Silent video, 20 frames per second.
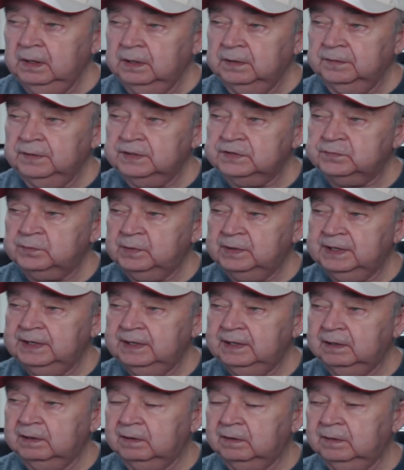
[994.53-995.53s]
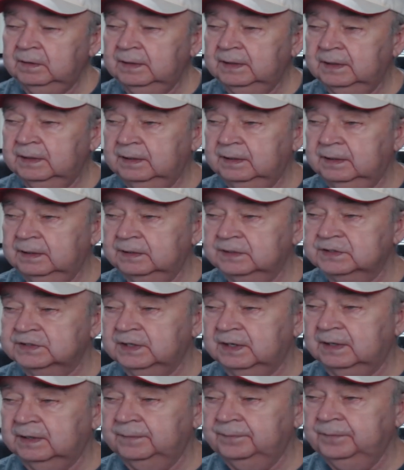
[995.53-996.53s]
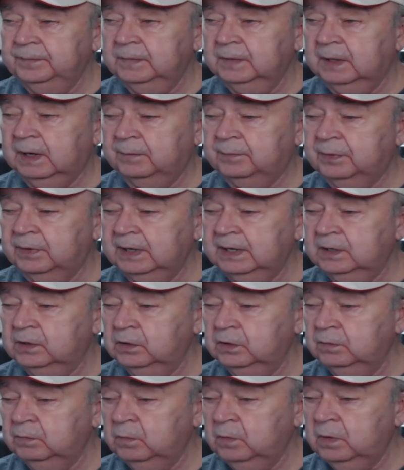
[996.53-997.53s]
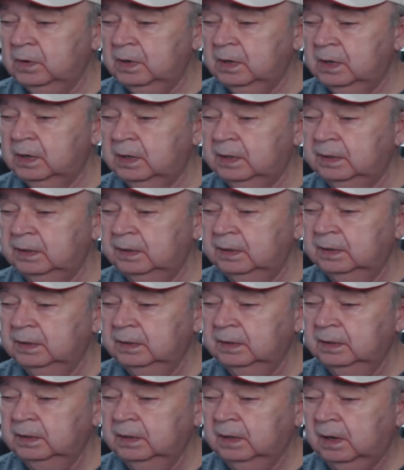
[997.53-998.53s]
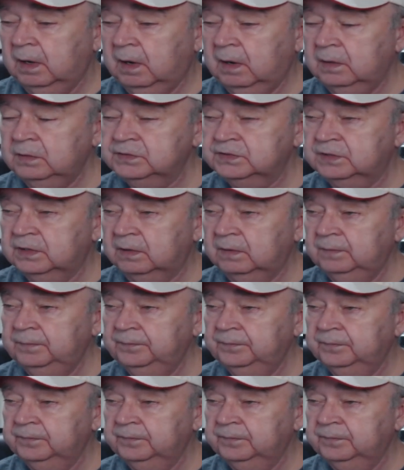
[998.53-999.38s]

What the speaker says: This one here is a pretty good one. Also,